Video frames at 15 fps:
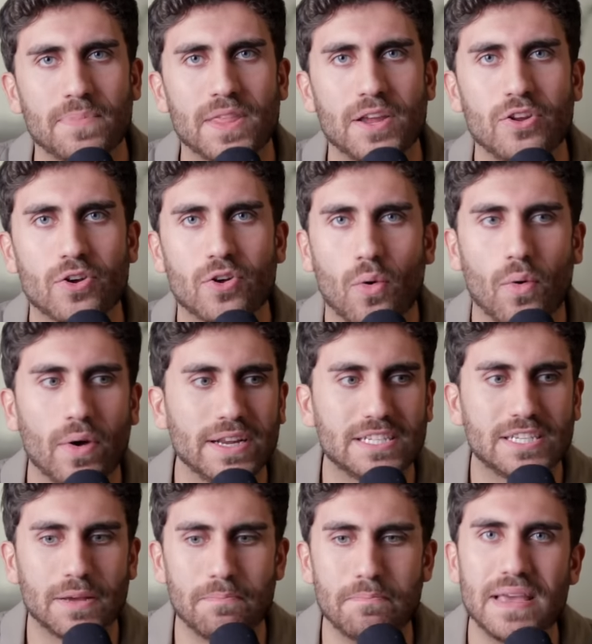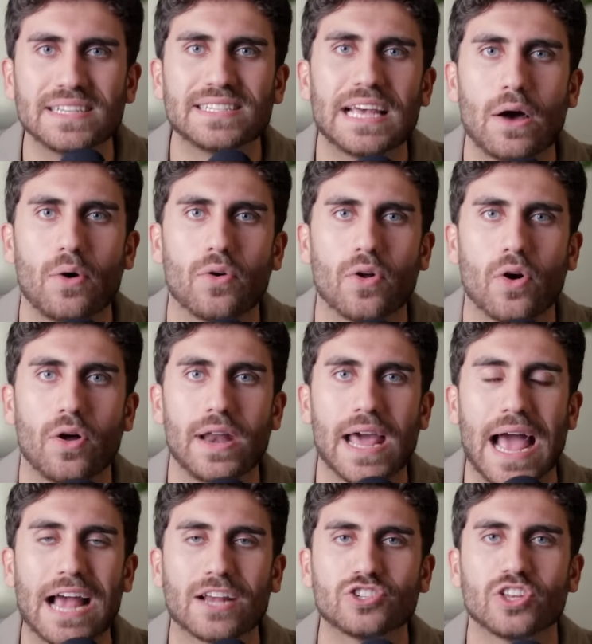then you're going to miss out on
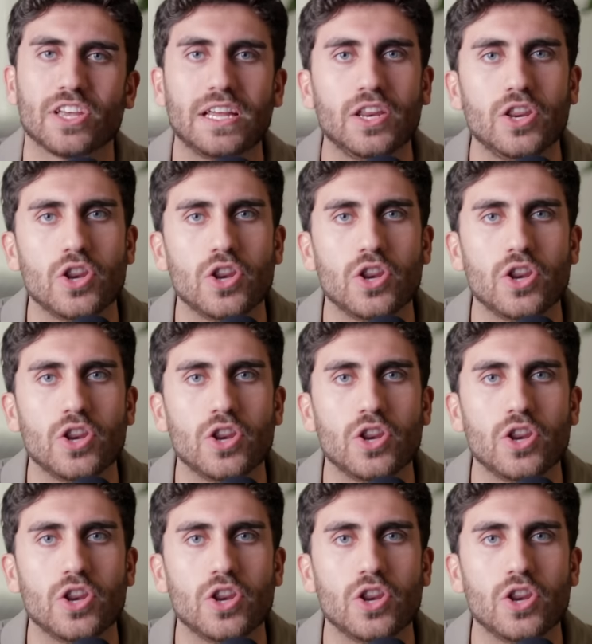actually